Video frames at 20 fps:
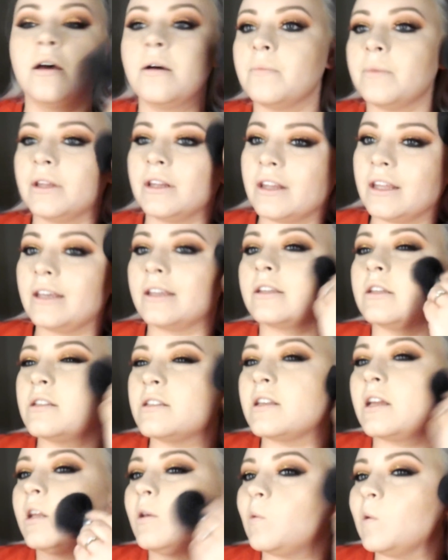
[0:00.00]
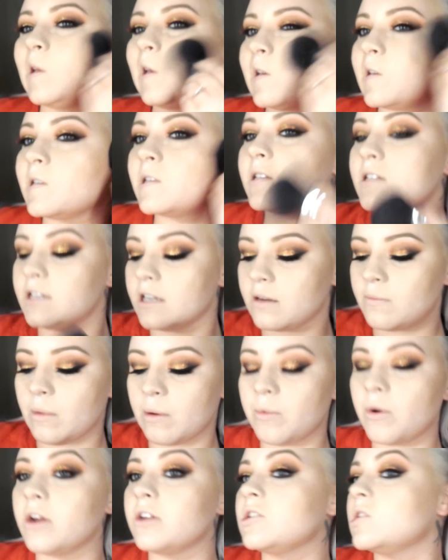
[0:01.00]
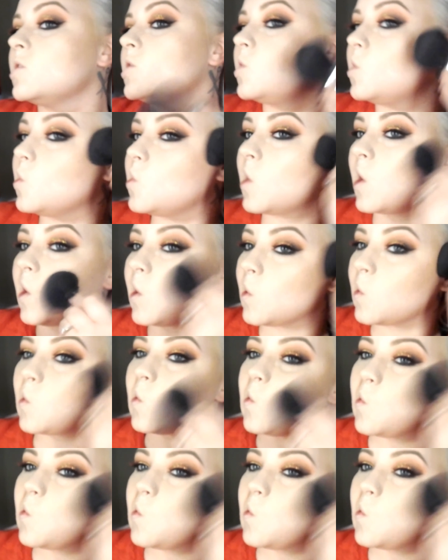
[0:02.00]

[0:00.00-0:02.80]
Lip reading: But like, is anyone else's Sigma brushes do that?